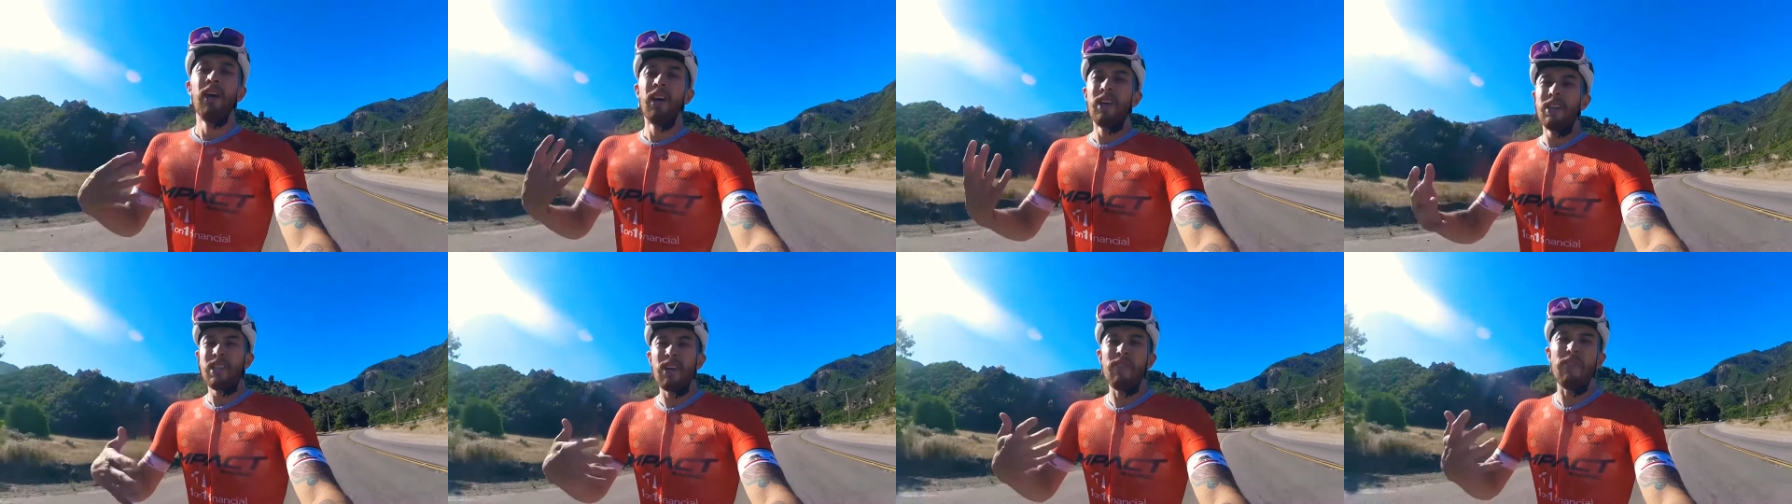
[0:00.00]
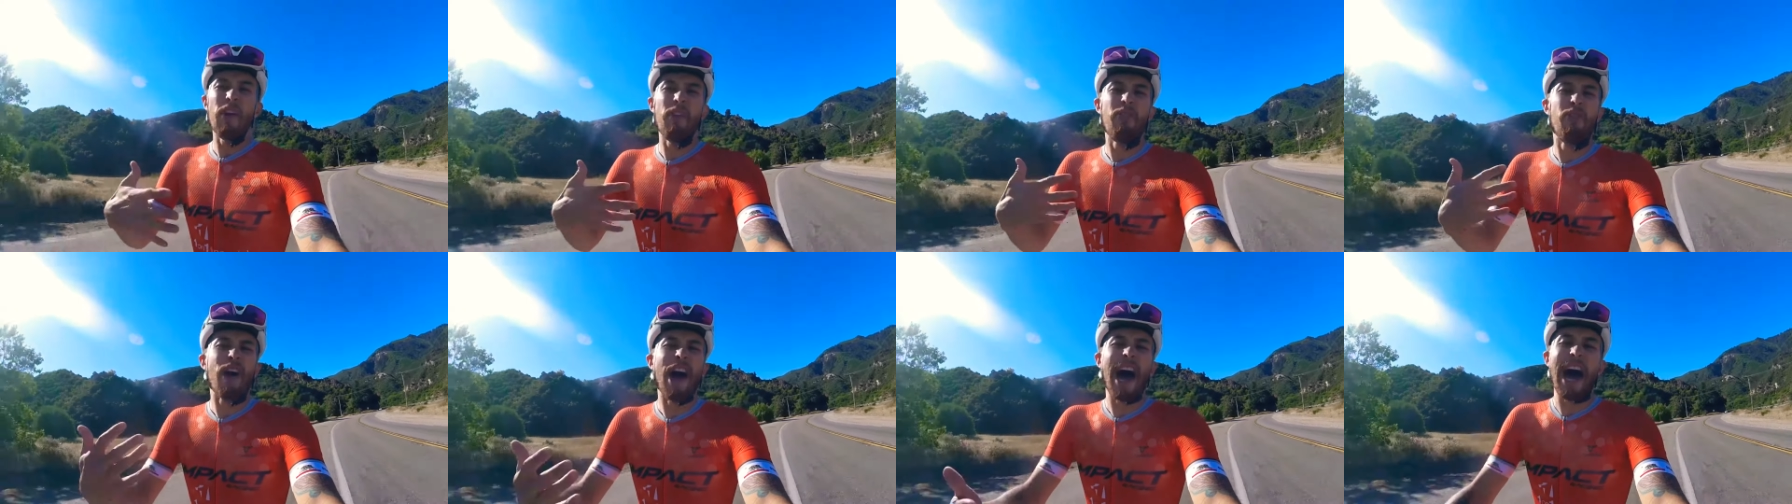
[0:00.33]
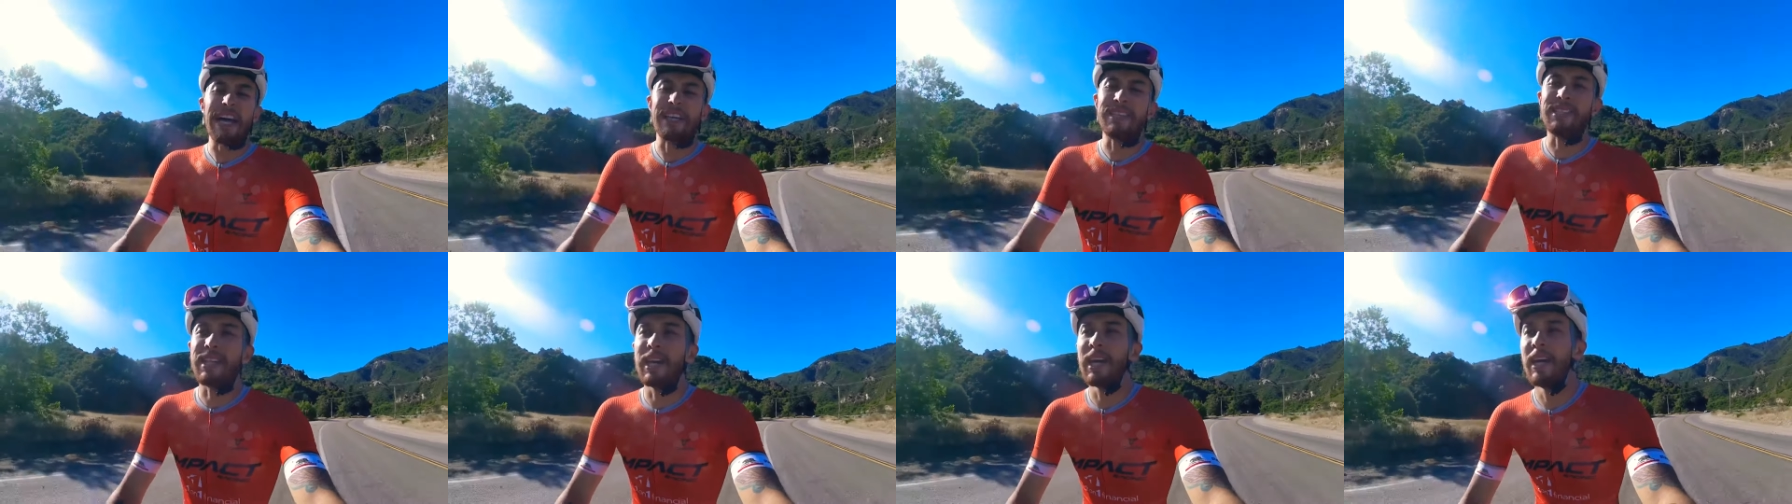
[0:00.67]
not very
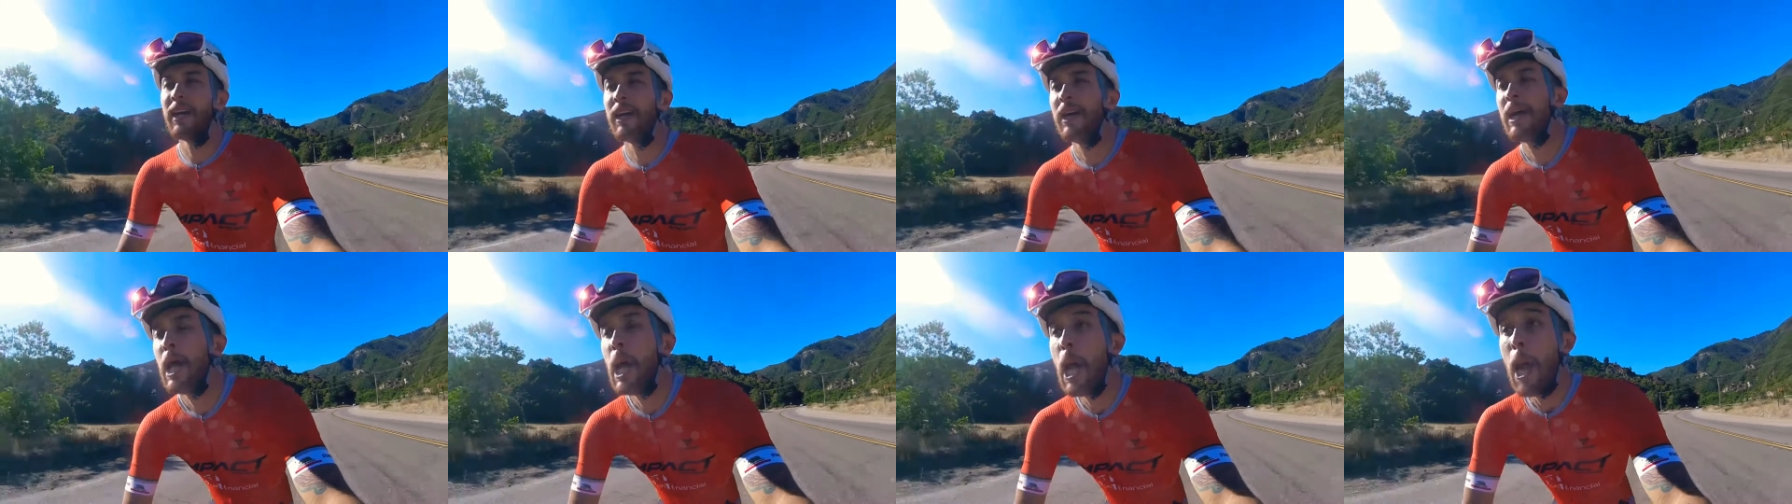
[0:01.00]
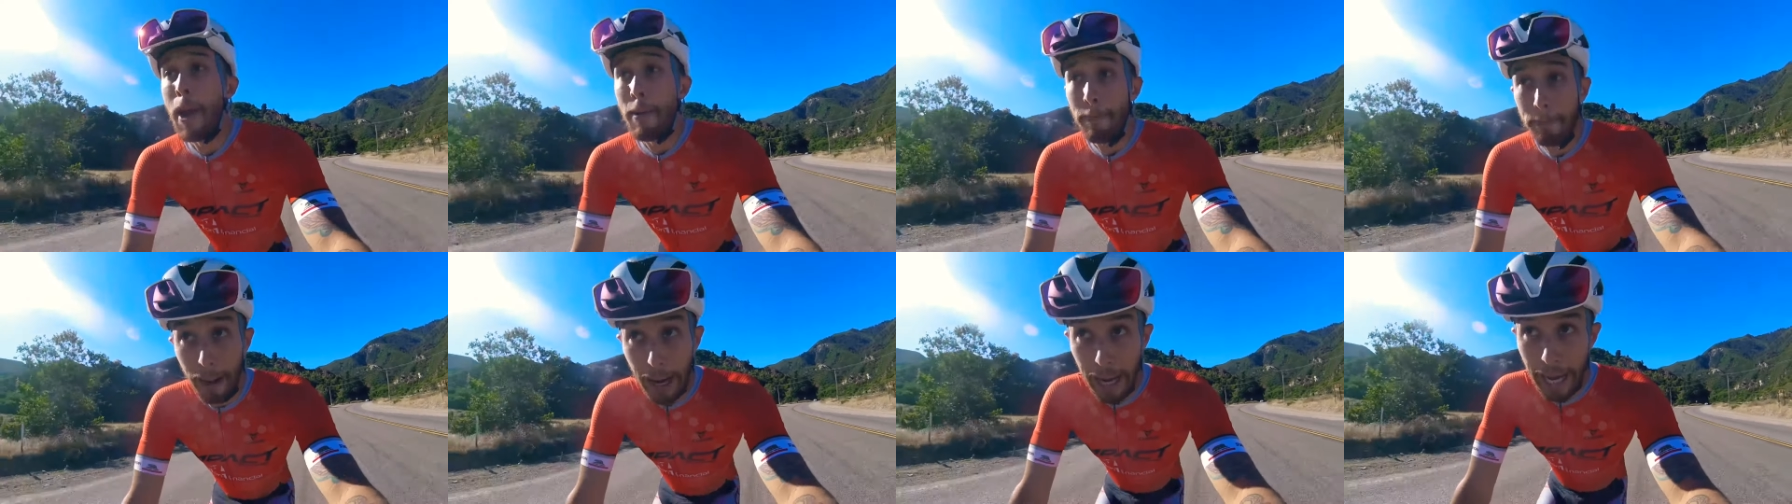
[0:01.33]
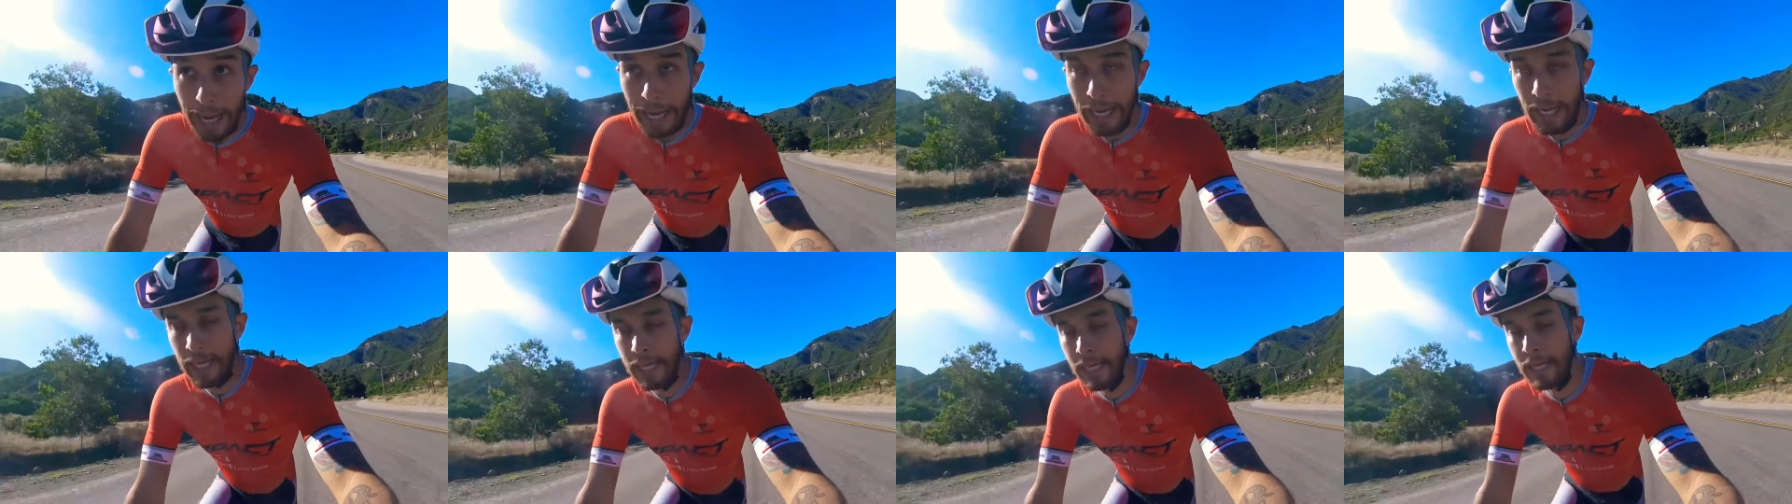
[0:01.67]
fast. But